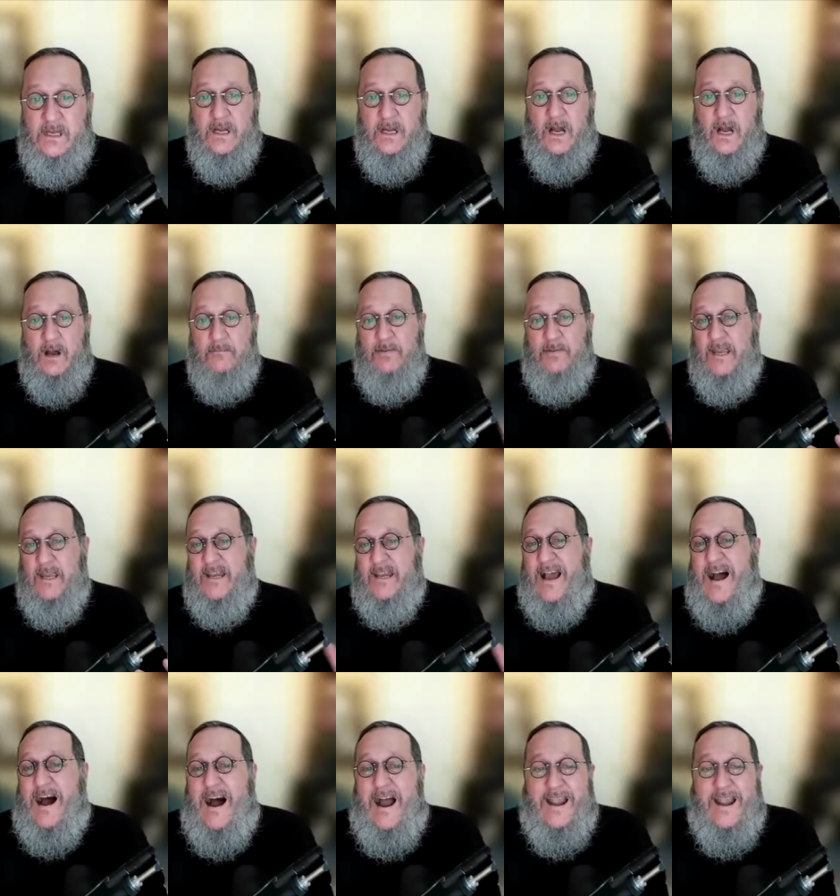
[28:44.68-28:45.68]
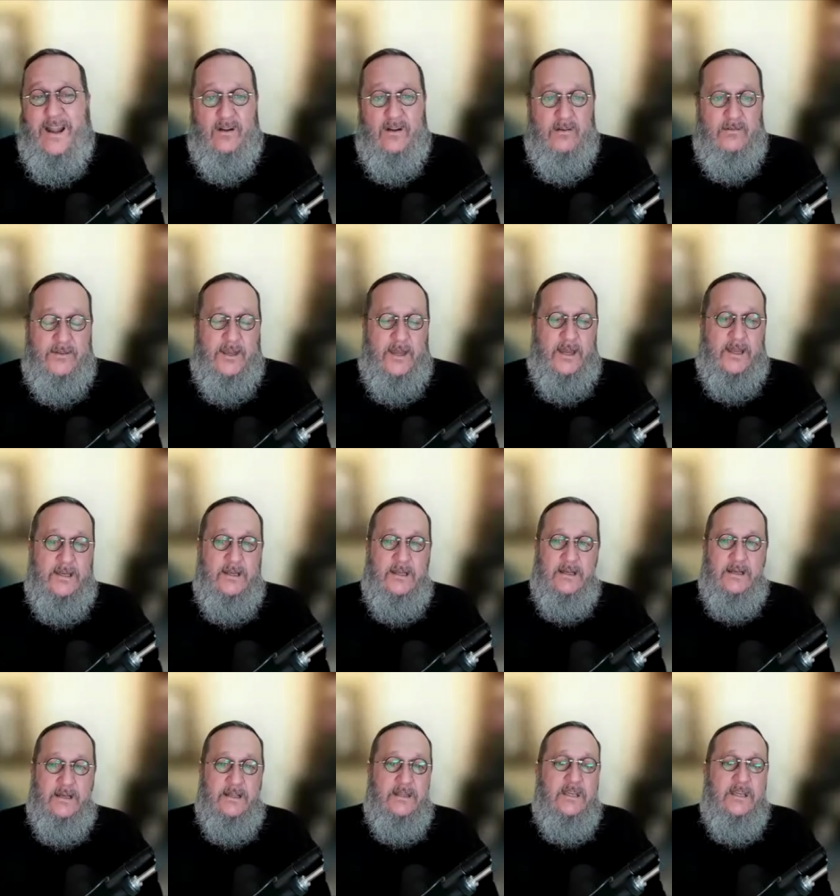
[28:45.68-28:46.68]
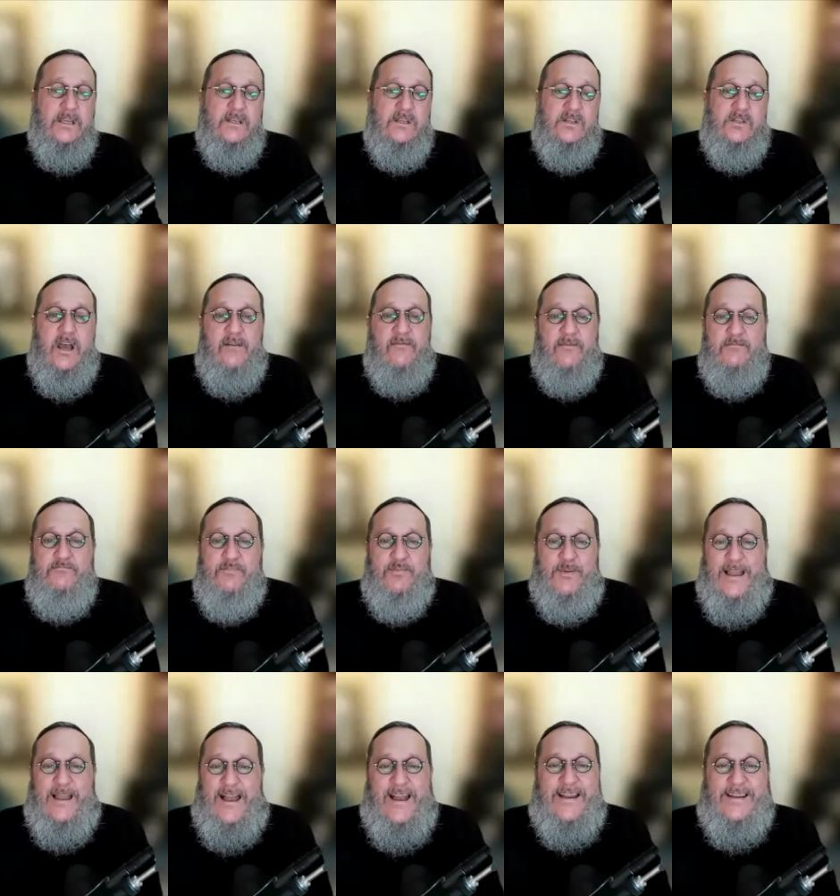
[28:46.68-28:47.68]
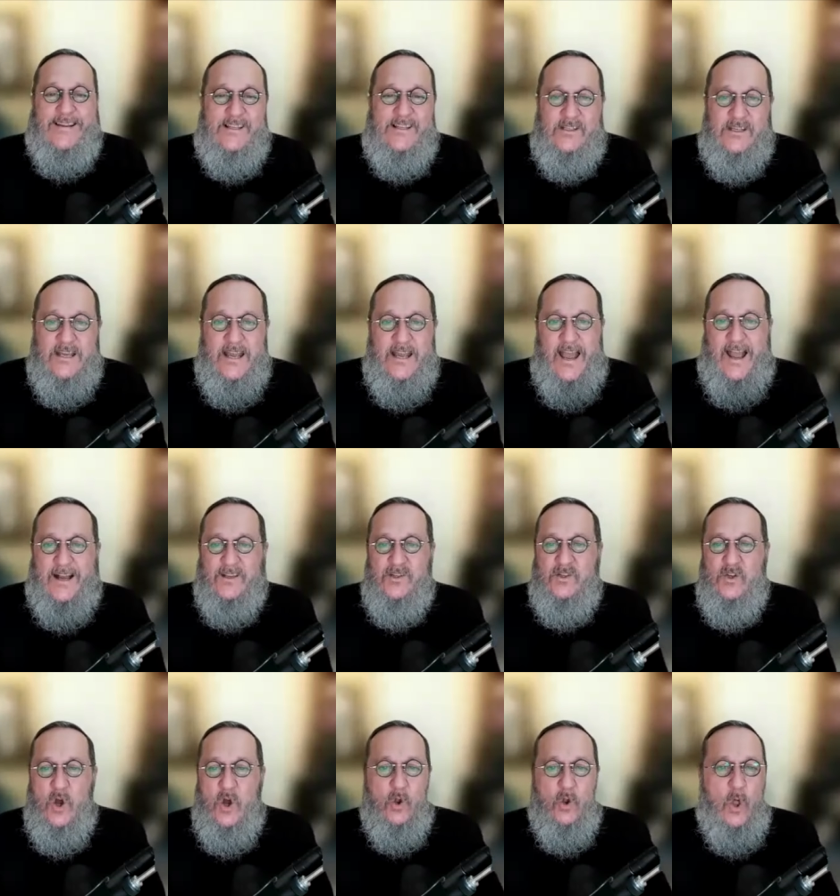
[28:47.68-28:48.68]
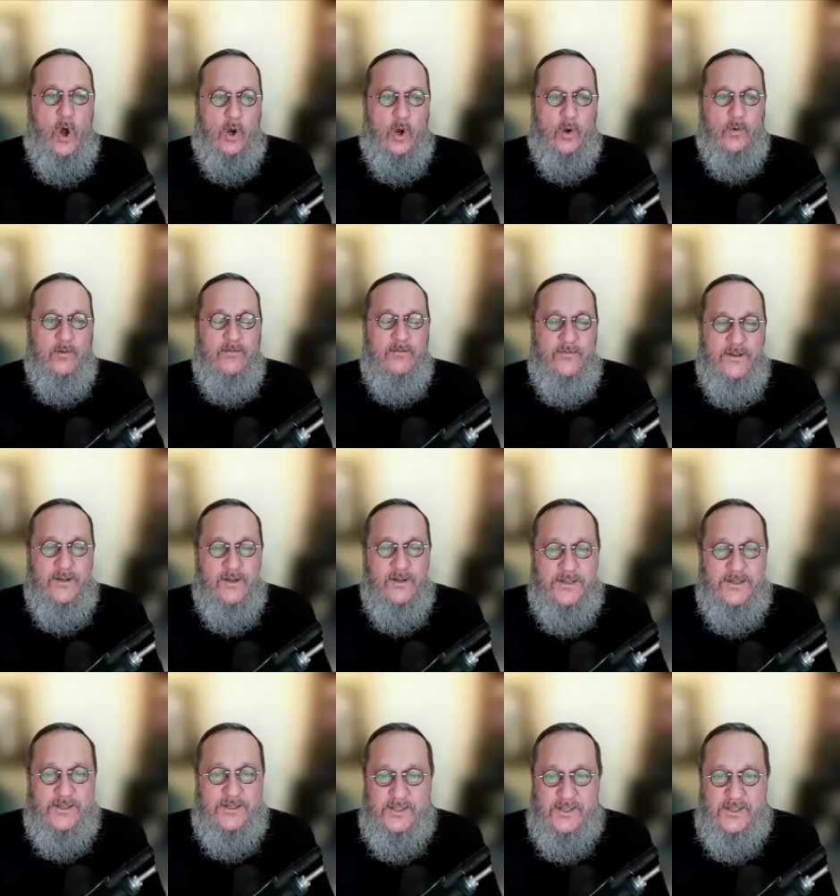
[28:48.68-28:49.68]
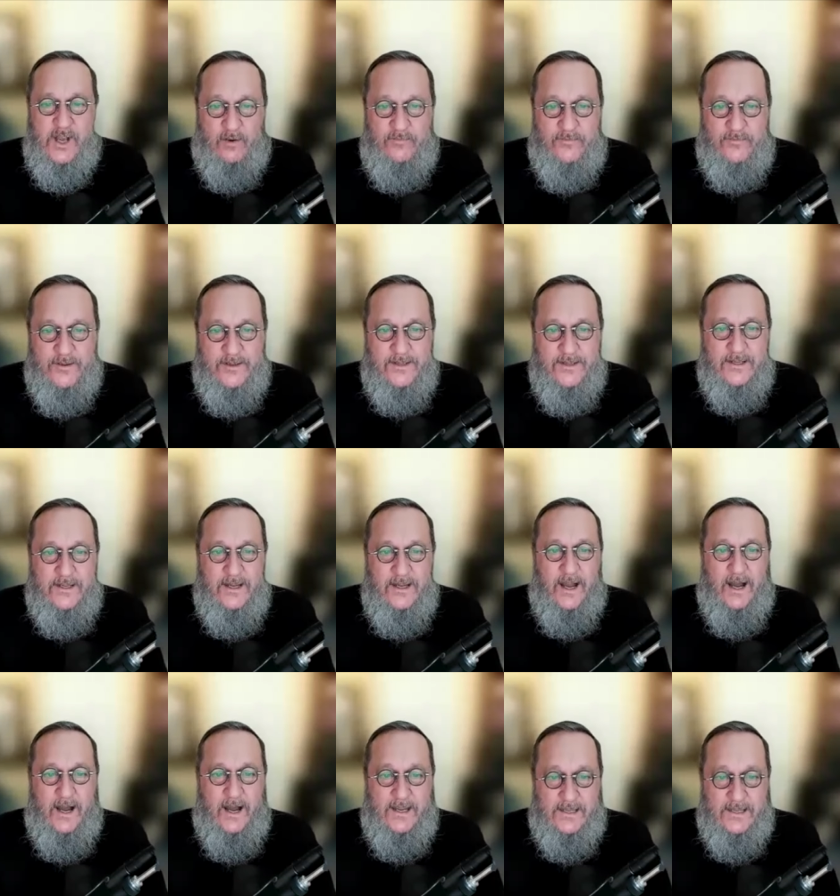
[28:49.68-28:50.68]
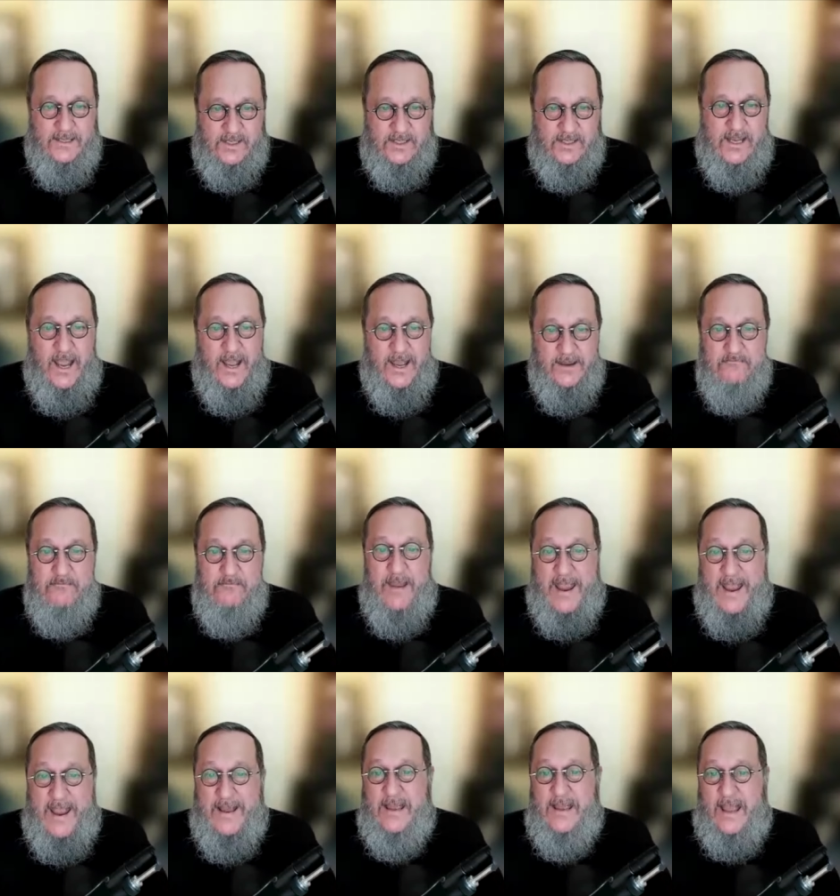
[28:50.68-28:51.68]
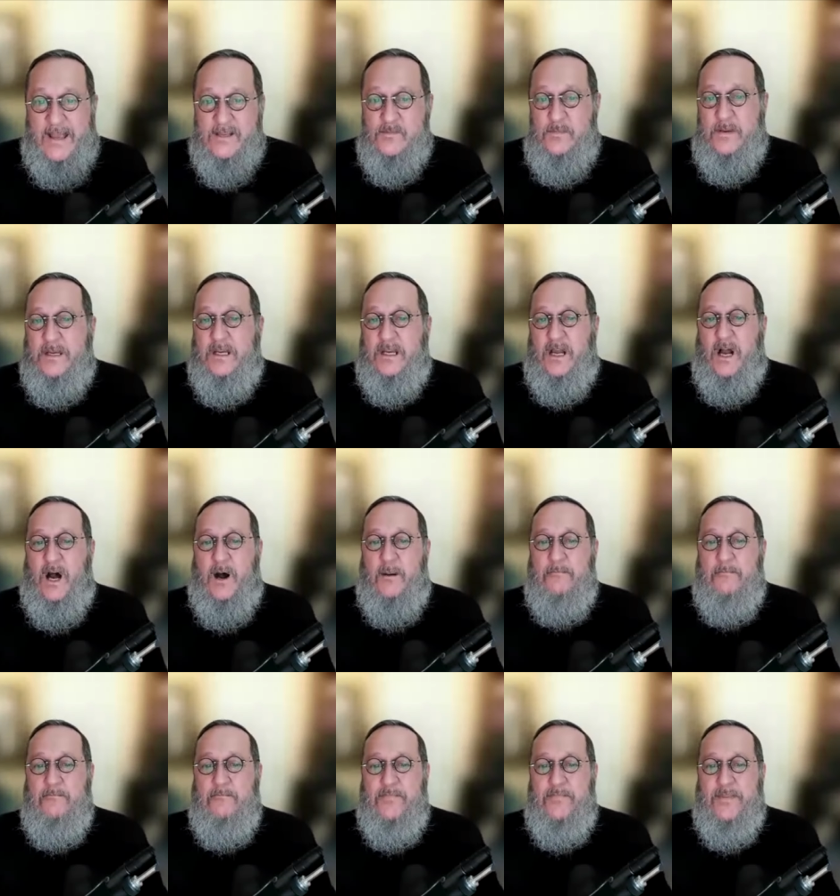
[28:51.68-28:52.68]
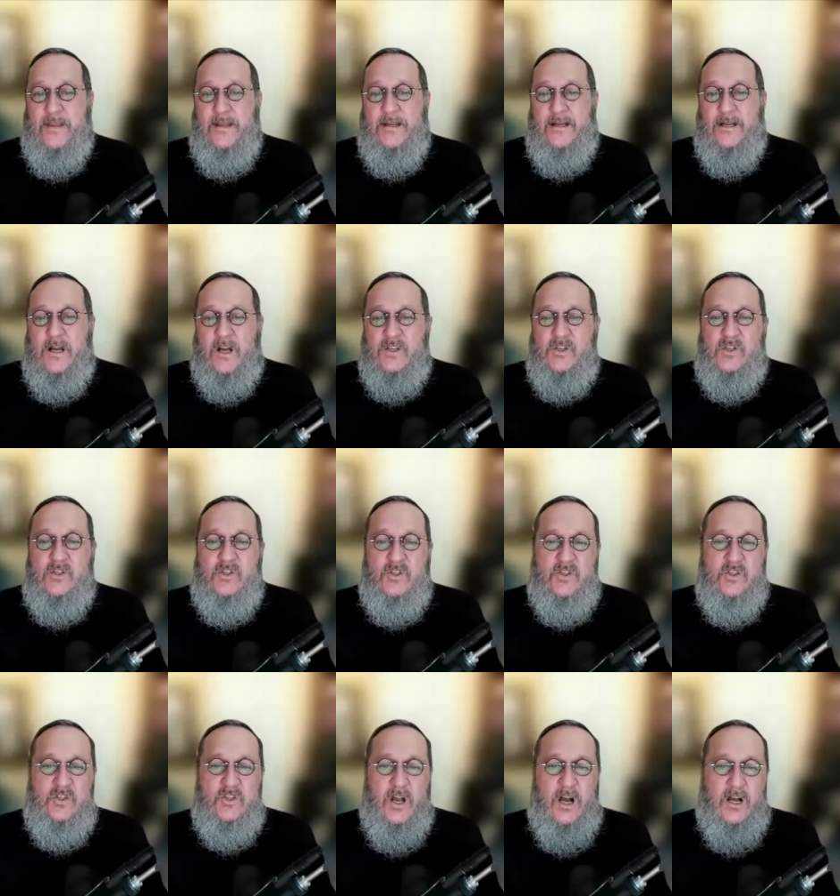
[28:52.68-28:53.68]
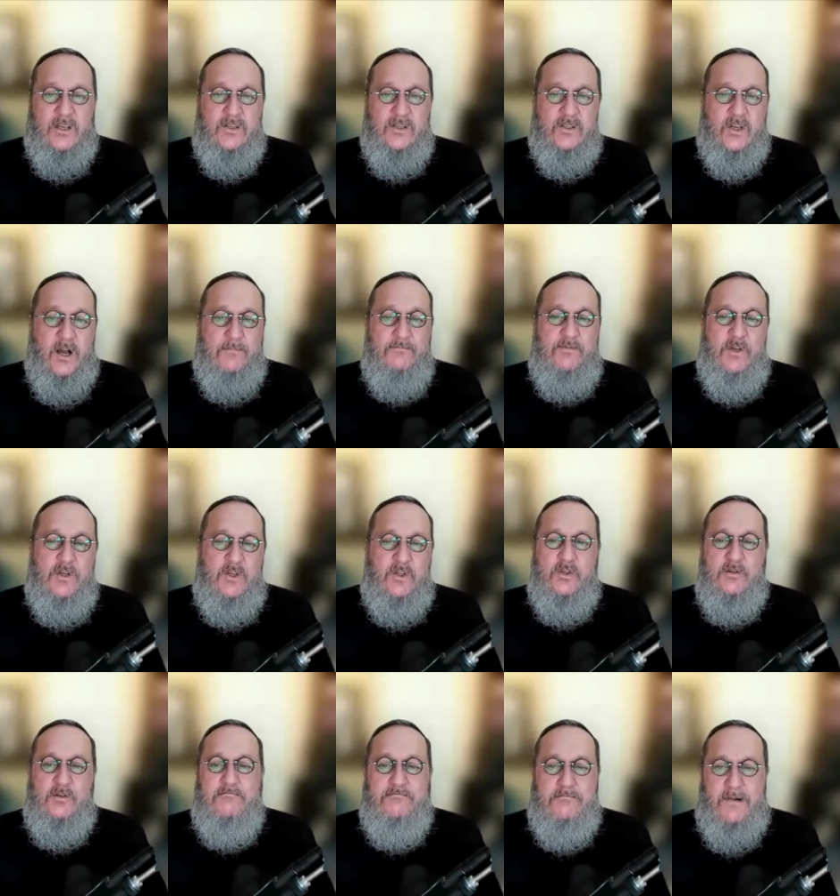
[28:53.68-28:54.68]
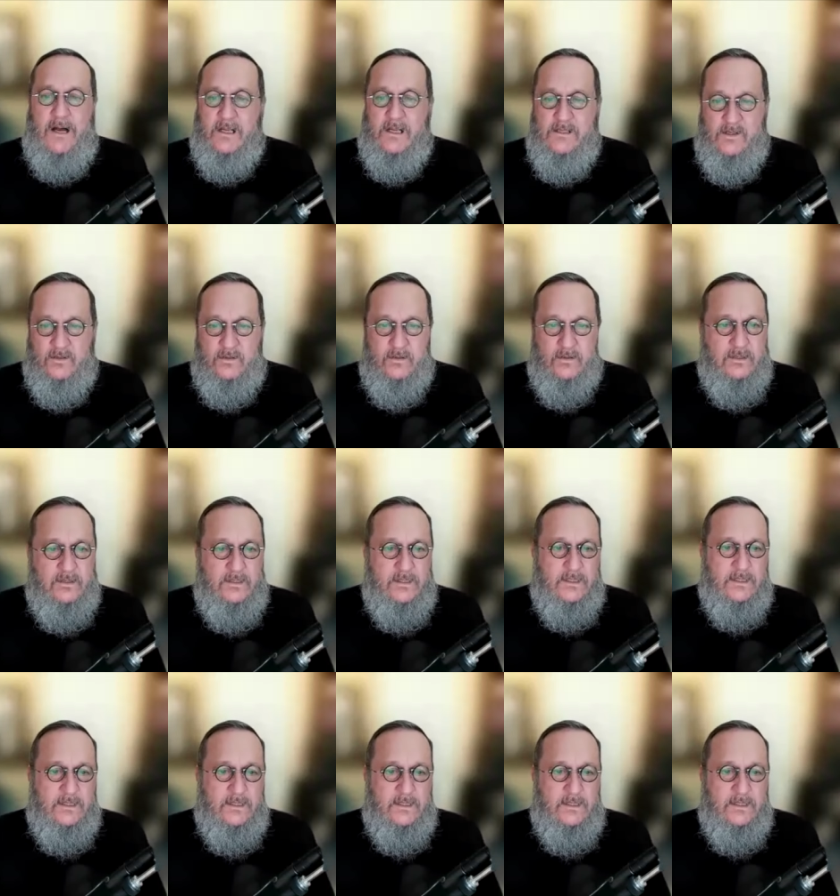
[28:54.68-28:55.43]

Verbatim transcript: uh, began higher than the seven planets, has no longer revealed itself uh, instead, man has become a, a uh, subject to mazel.